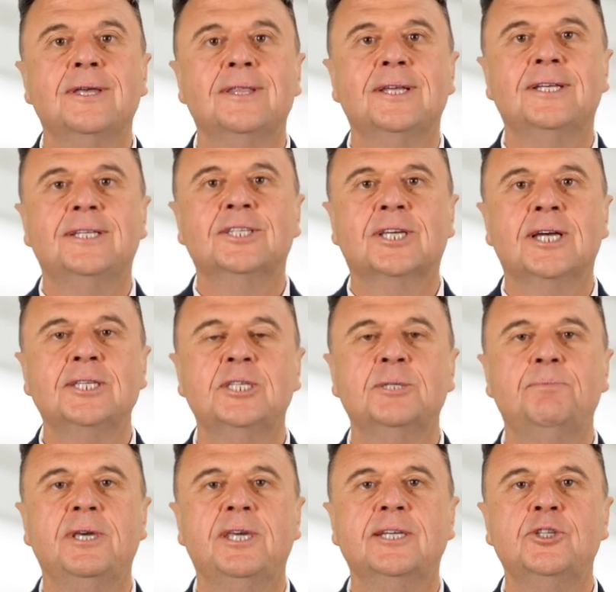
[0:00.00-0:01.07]
that discusses
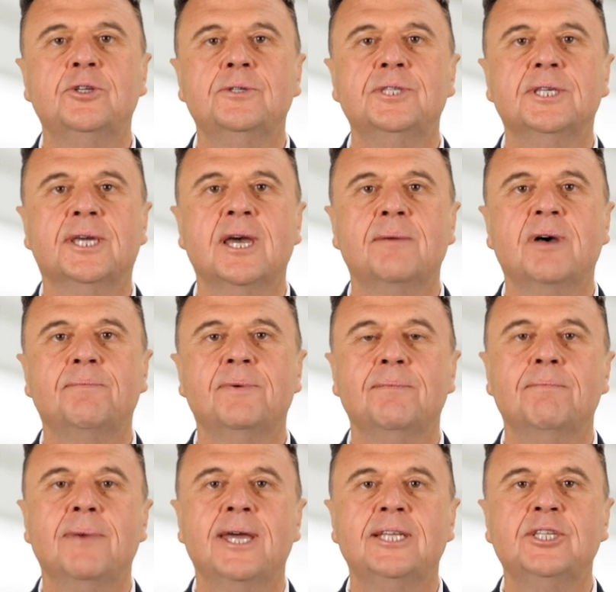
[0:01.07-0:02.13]
big issues that come up
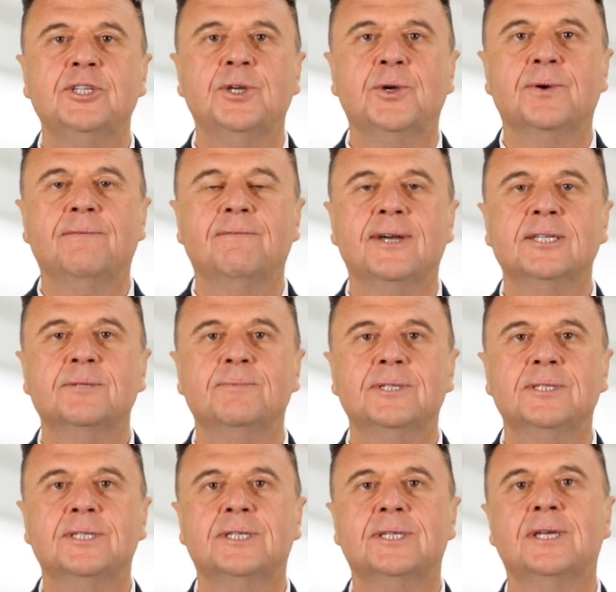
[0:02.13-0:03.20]
in managing your
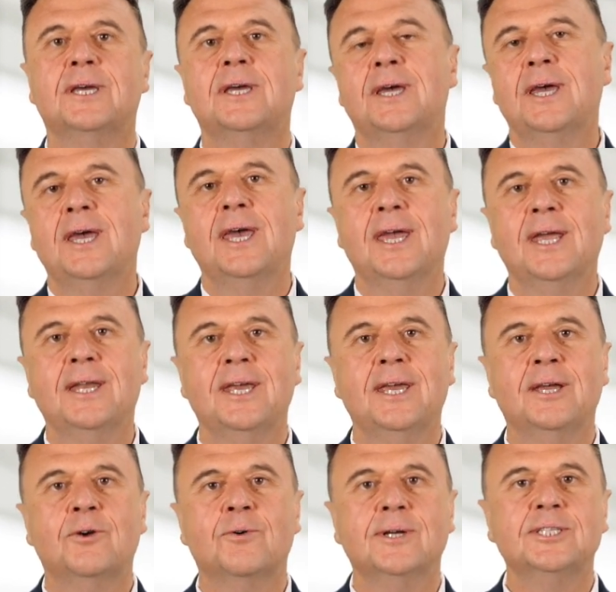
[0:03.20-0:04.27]
investments and
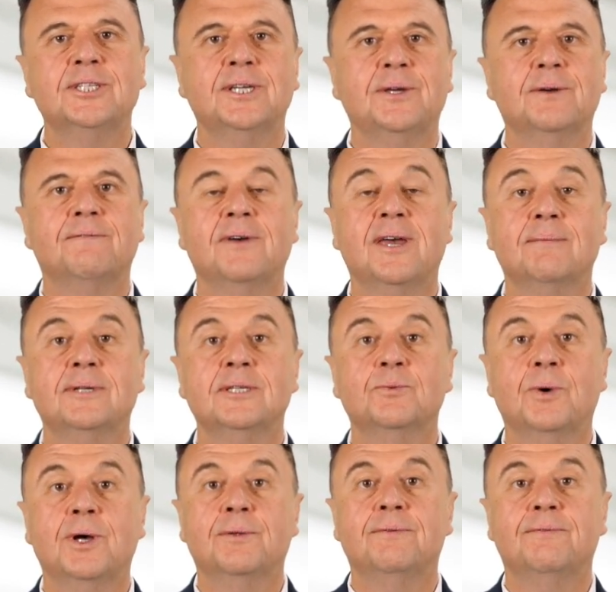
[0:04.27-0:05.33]
increasing your family's
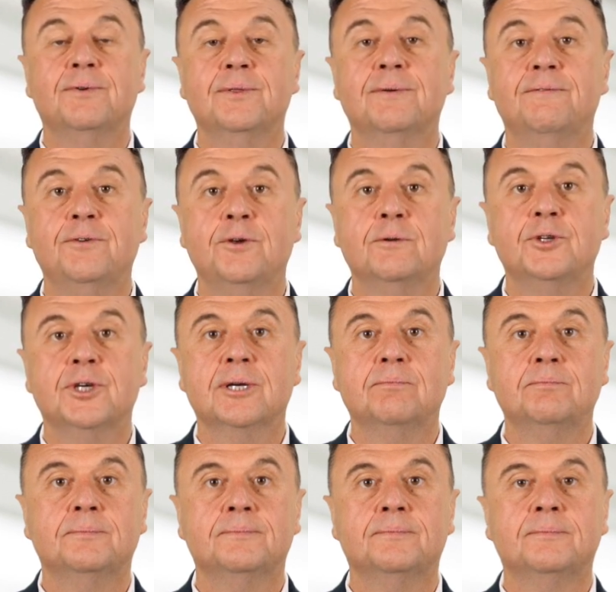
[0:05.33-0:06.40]
wealth for the future.
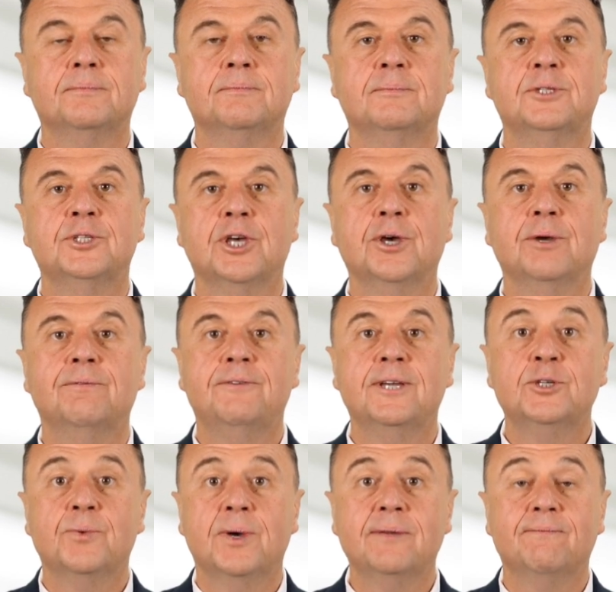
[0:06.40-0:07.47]
So,
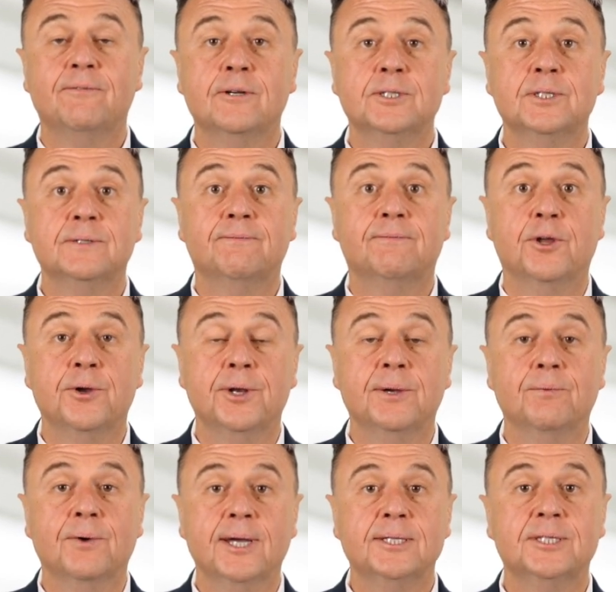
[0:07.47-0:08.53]
fixed rate versus floating
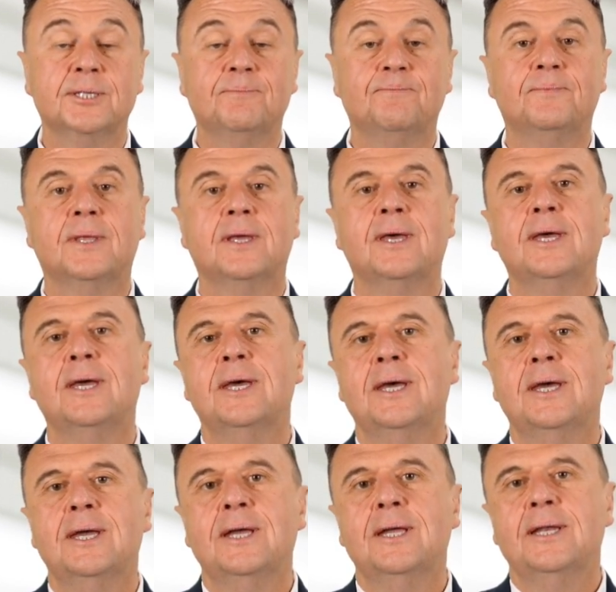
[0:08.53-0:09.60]
rates.
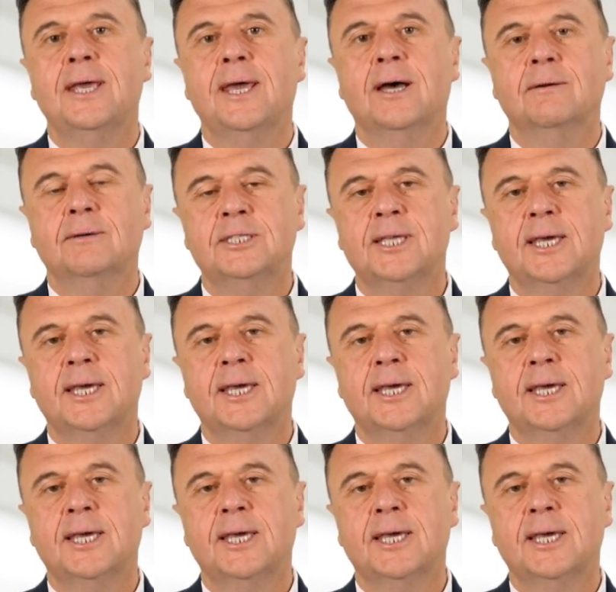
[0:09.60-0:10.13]
Now, let's